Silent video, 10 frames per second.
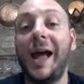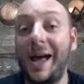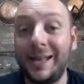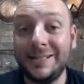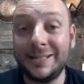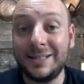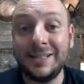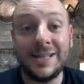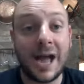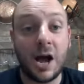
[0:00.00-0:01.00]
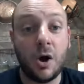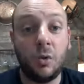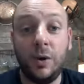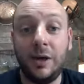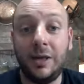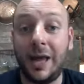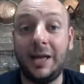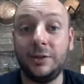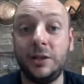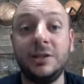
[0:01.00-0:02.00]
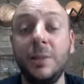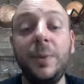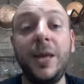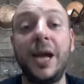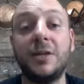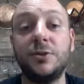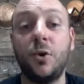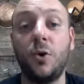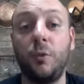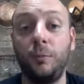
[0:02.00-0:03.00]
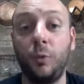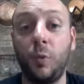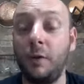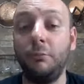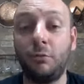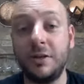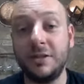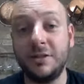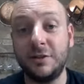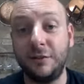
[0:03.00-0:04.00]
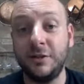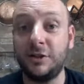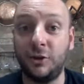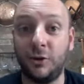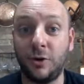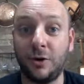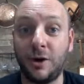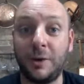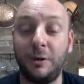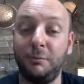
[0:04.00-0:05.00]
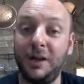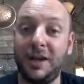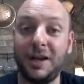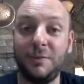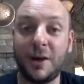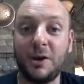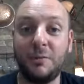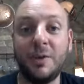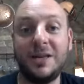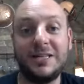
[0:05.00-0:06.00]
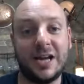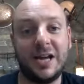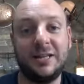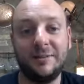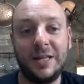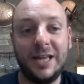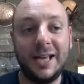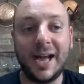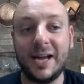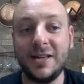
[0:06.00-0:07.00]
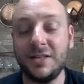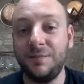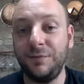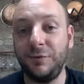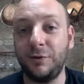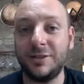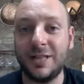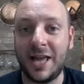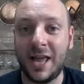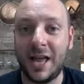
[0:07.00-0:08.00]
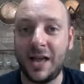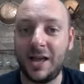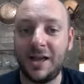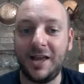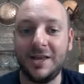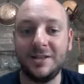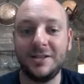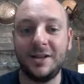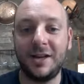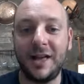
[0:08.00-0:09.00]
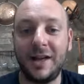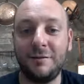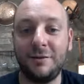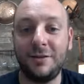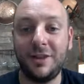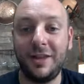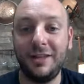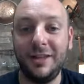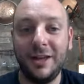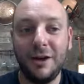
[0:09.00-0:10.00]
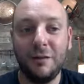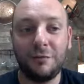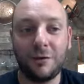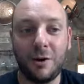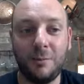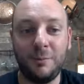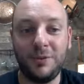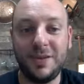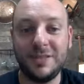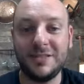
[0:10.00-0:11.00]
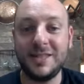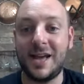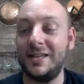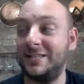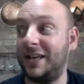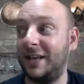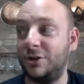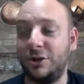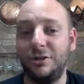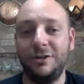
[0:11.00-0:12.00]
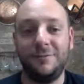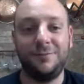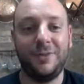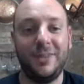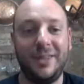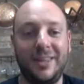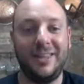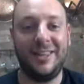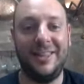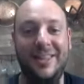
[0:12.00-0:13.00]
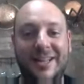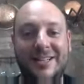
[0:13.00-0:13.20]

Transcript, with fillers: And now with HTTPS, so one more reason to feel secure about me and about my site. Guys, for today is everything from this nice kitchen. You can